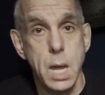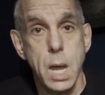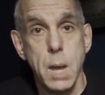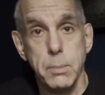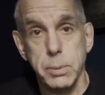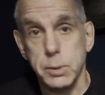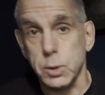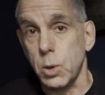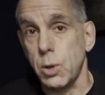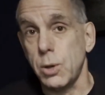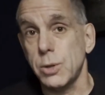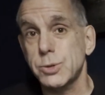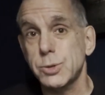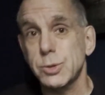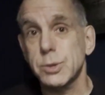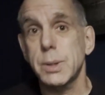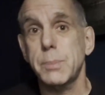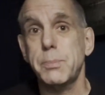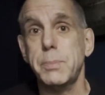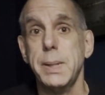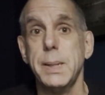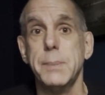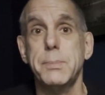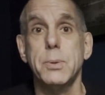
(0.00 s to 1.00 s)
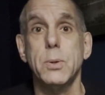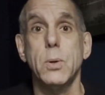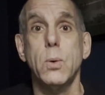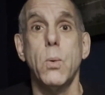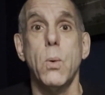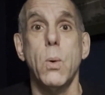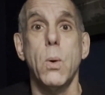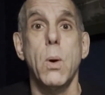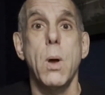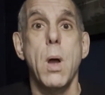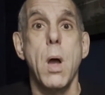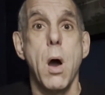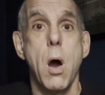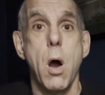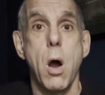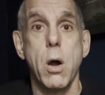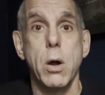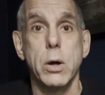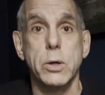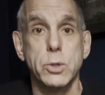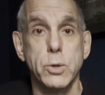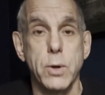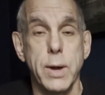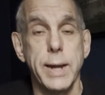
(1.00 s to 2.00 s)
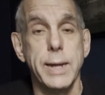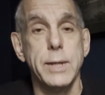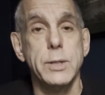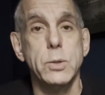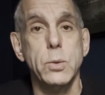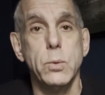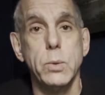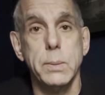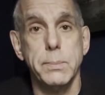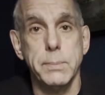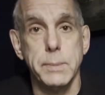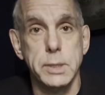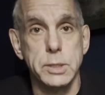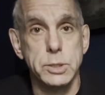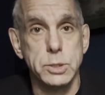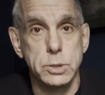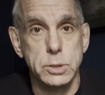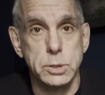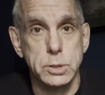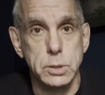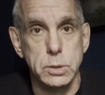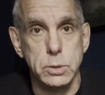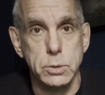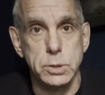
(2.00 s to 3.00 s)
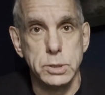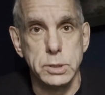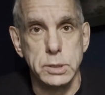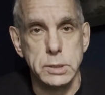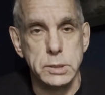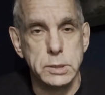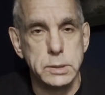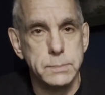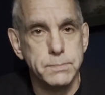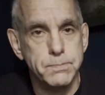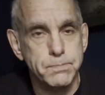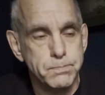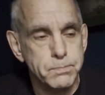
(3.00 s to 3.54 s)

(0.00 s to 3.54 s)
but also the people who are trying to administer solutions.